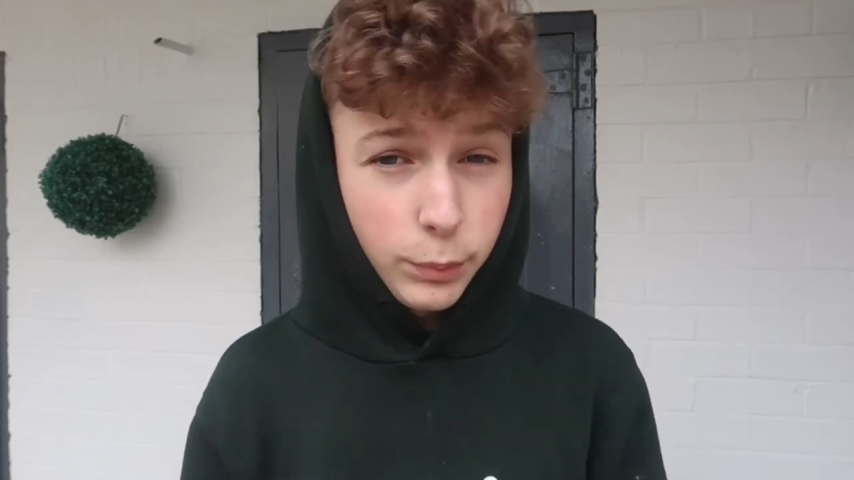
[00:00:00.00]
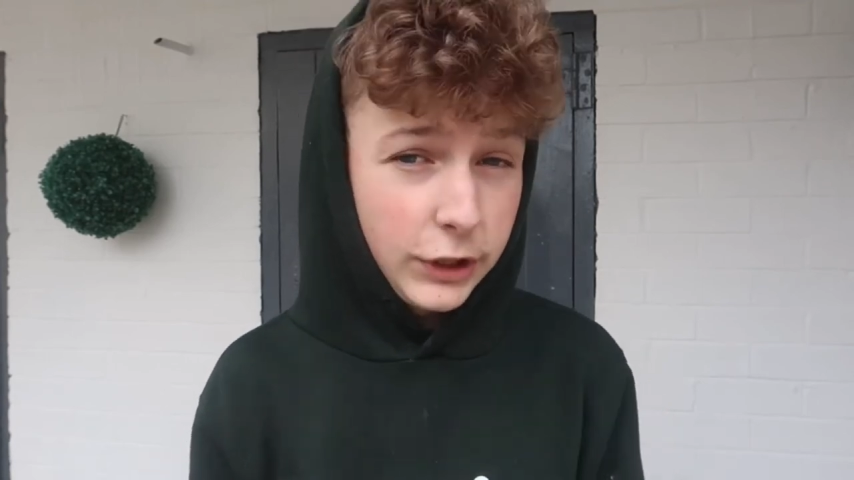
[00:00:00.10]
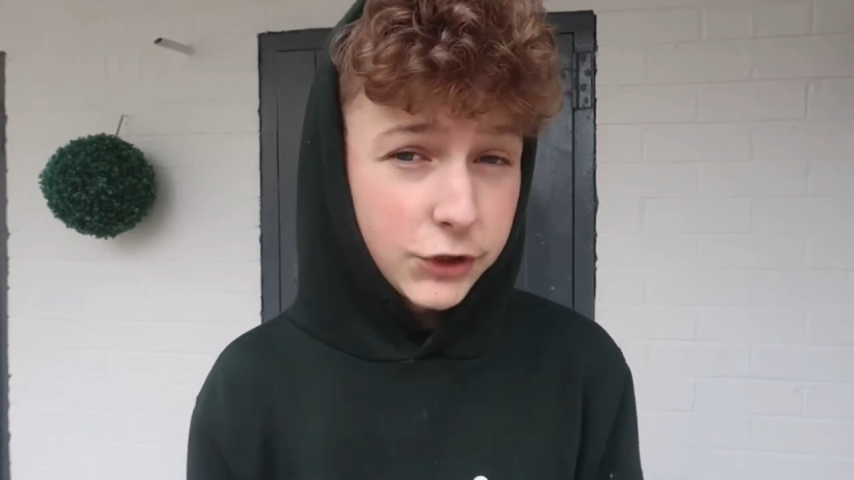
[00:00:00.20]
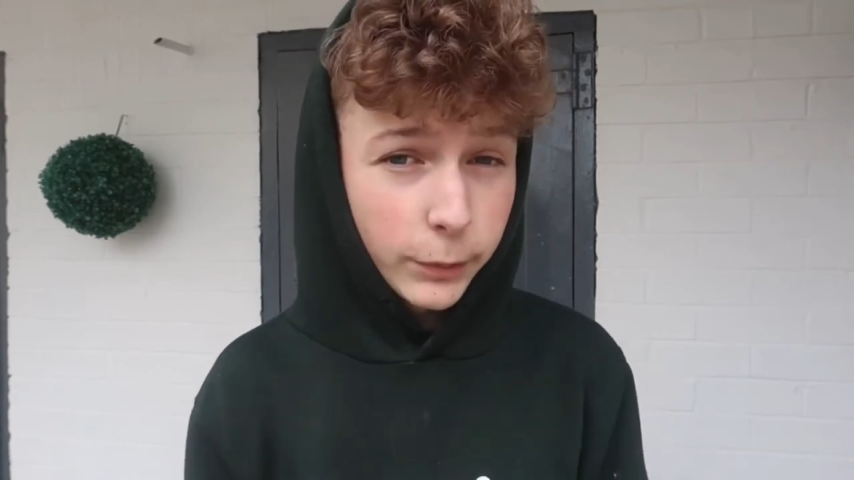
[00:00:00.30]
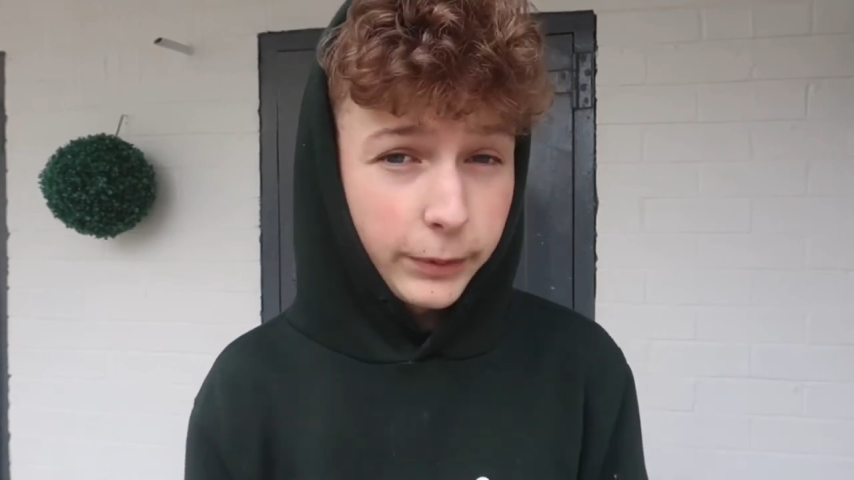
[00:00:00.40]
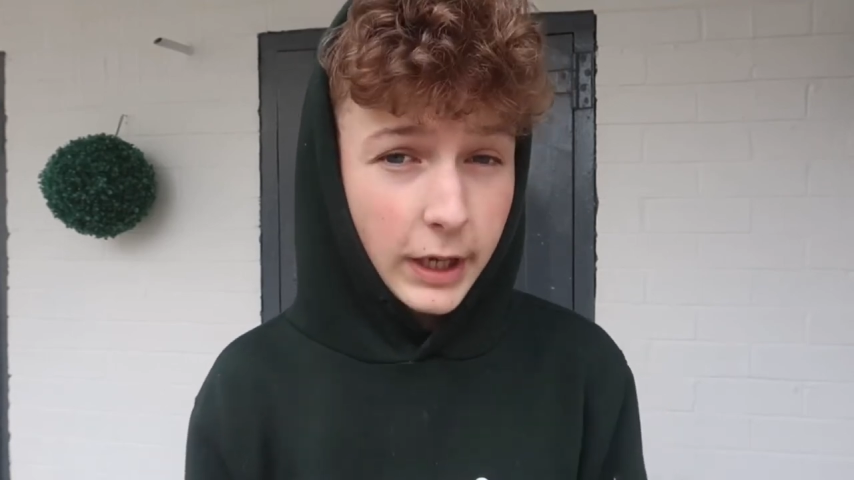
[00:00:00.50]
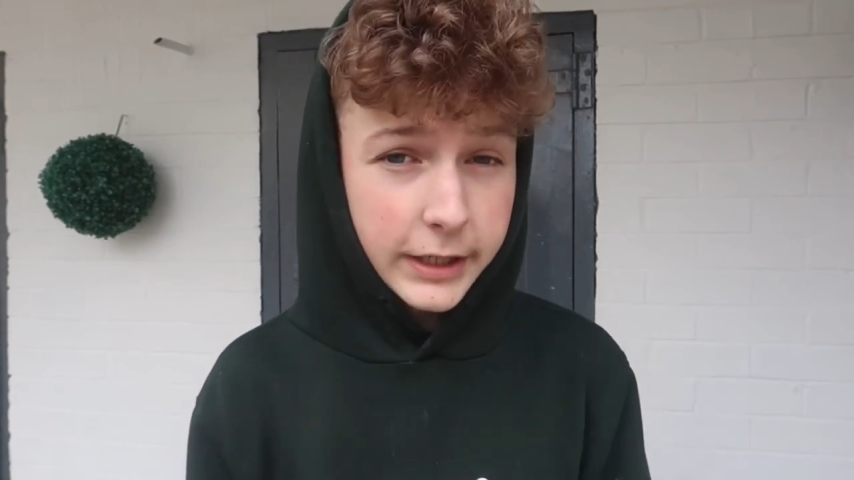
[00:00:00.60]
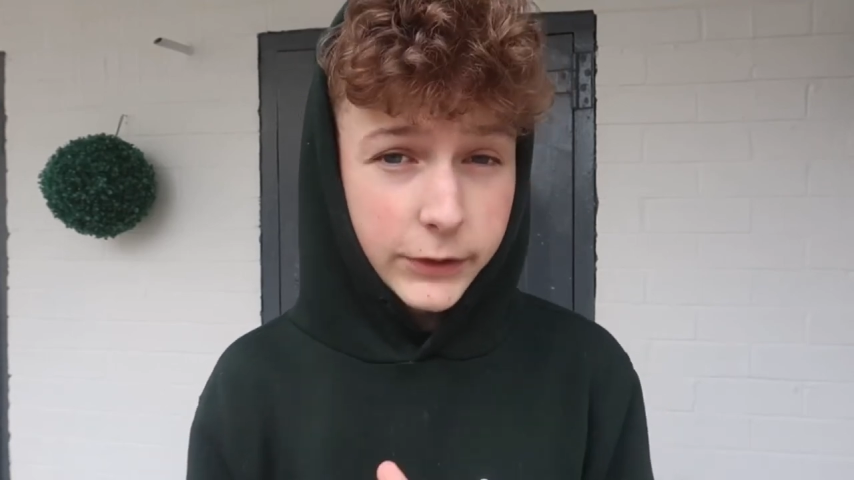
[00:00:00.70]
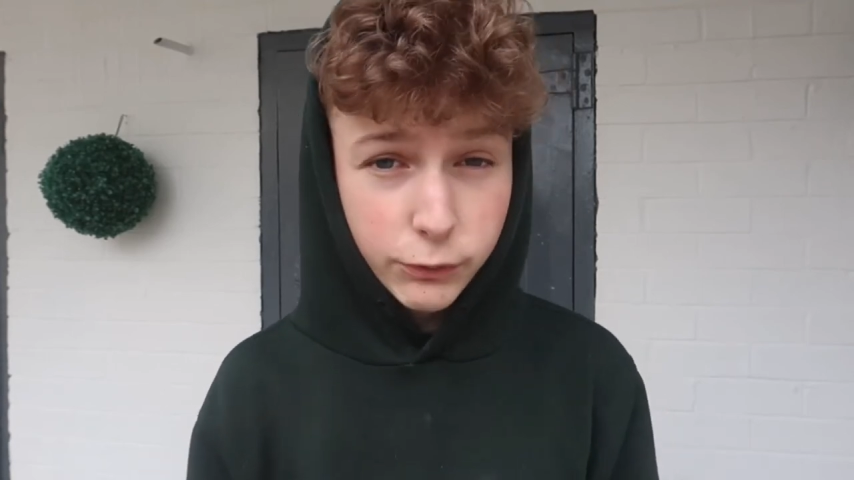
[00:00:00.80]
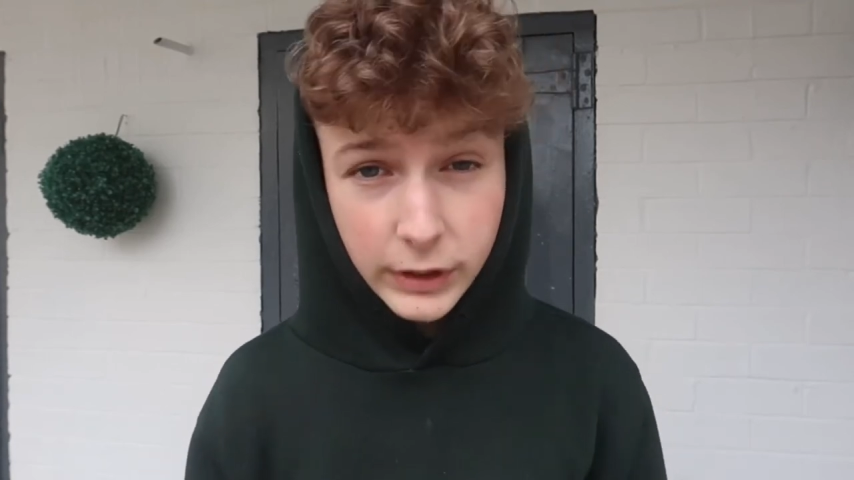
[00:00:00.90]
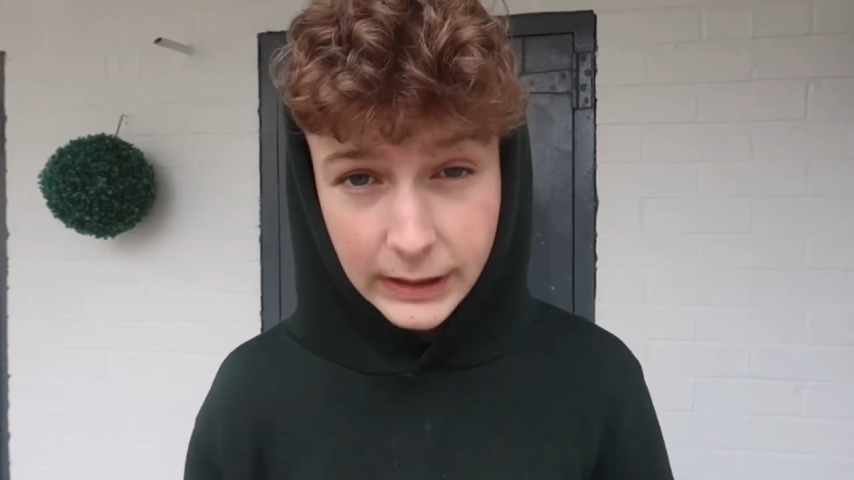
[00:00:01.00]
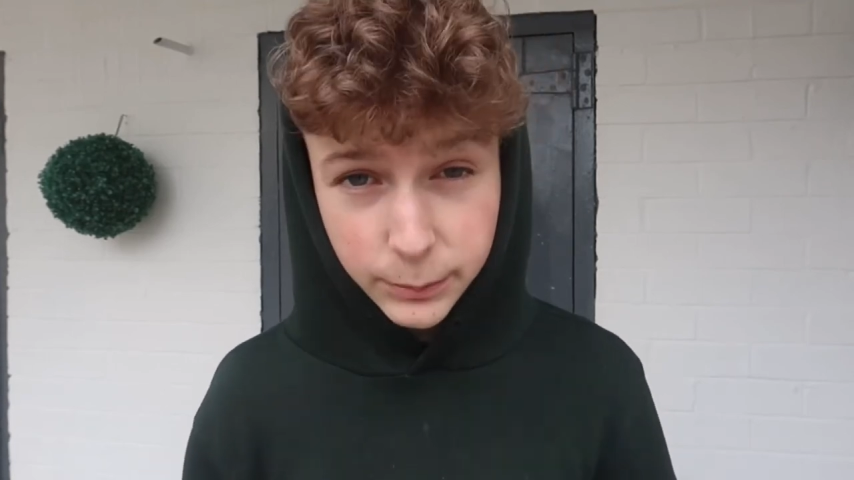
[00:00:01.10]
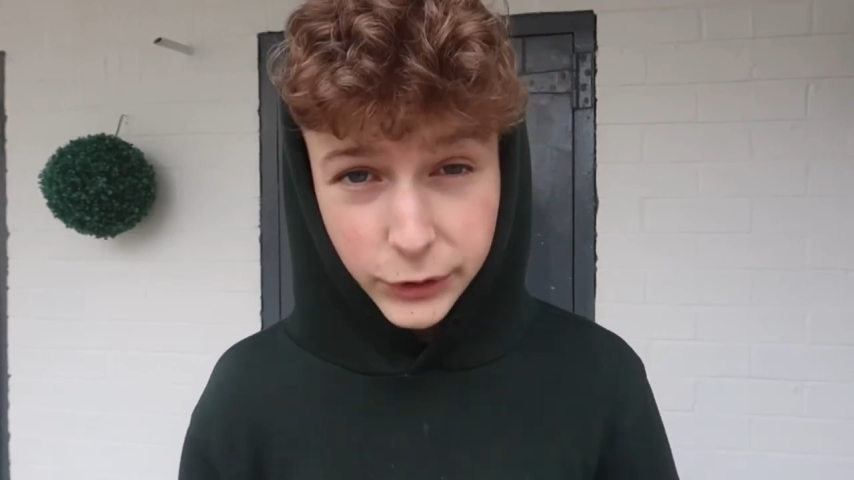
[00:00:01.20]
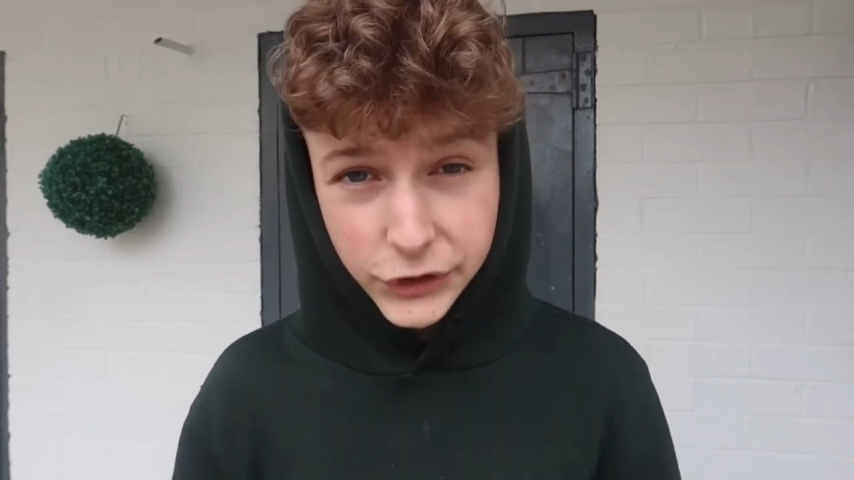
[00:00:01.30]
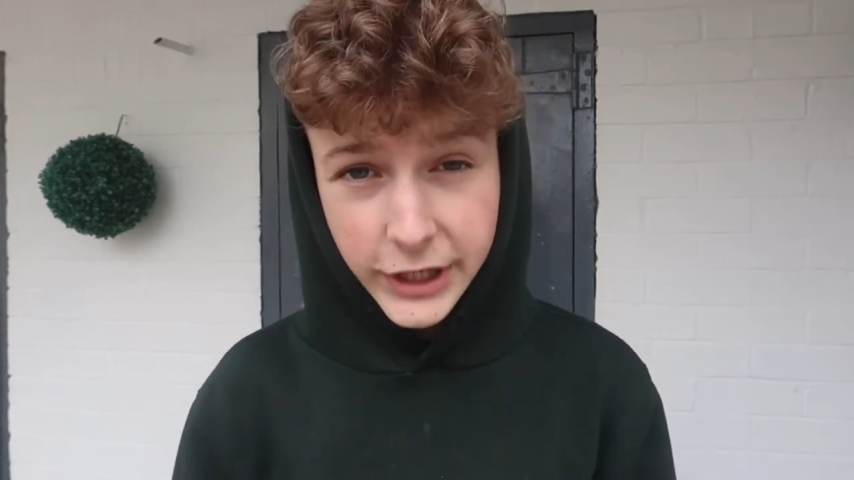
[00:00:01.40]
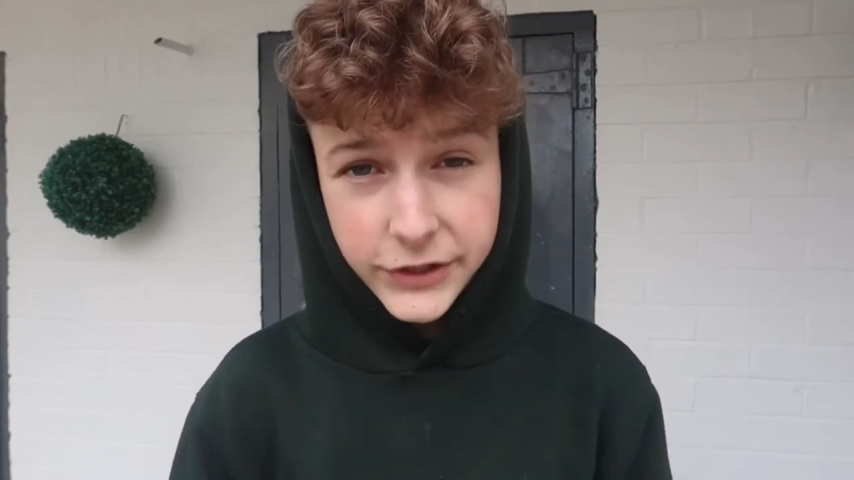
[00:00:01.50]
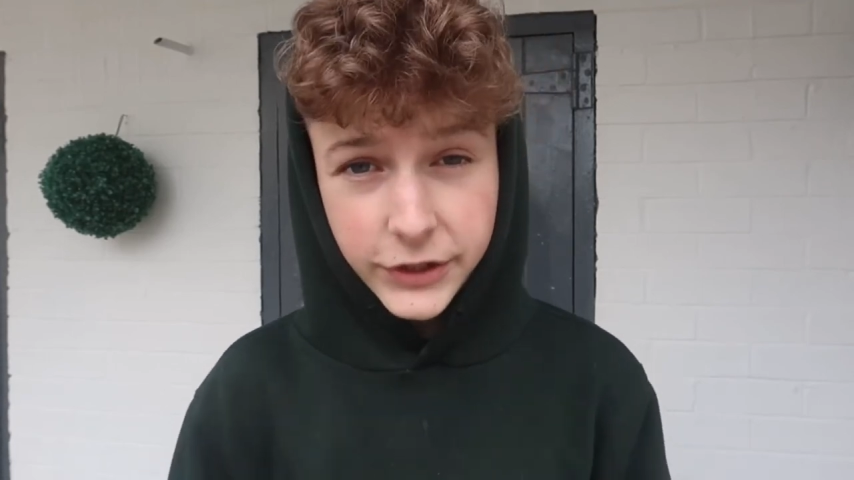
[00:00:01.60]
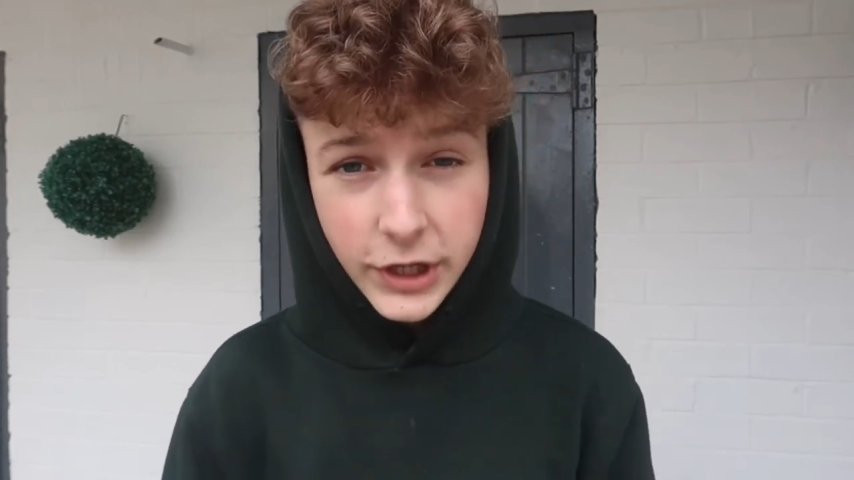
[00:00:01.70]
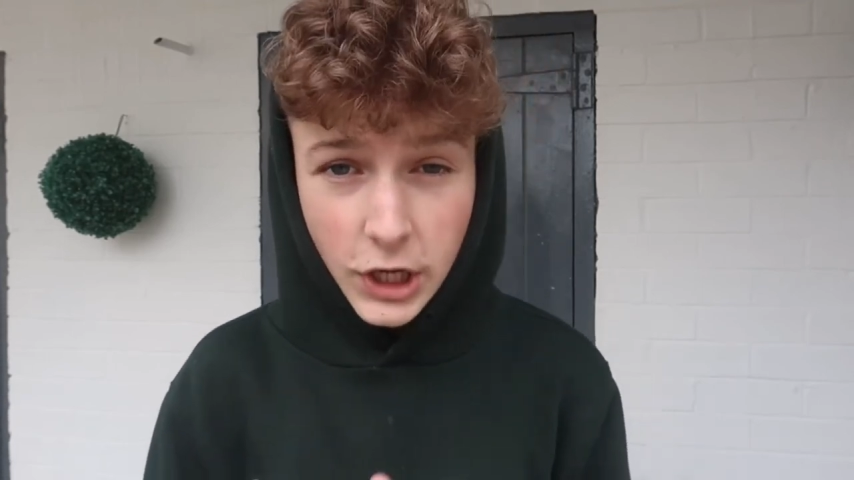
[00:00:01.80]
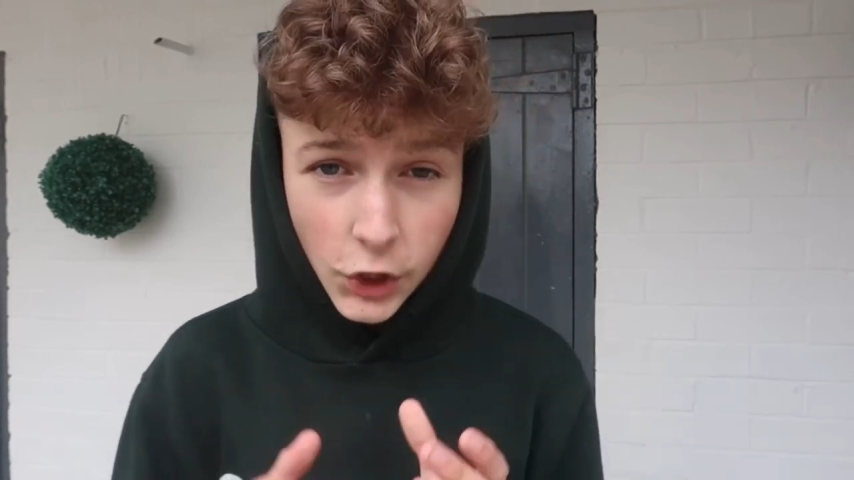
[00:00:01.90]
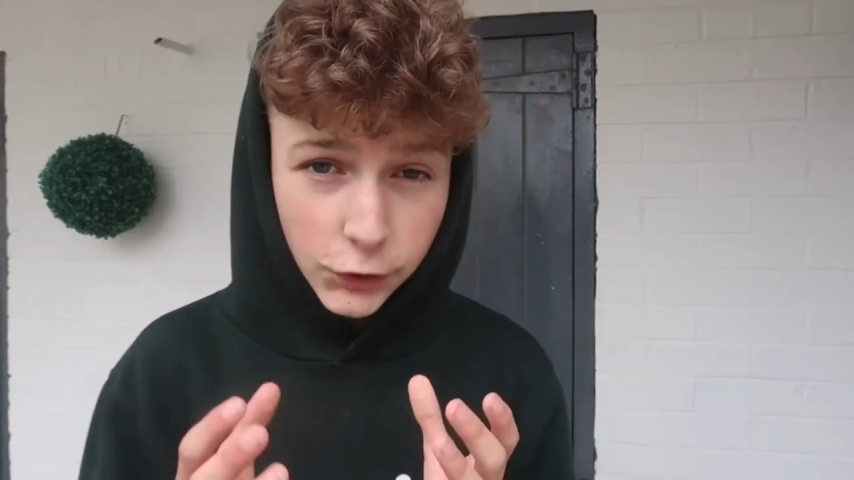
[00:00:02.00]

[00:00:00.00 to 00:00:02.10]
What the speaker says: please drop a like, it's really appreciated.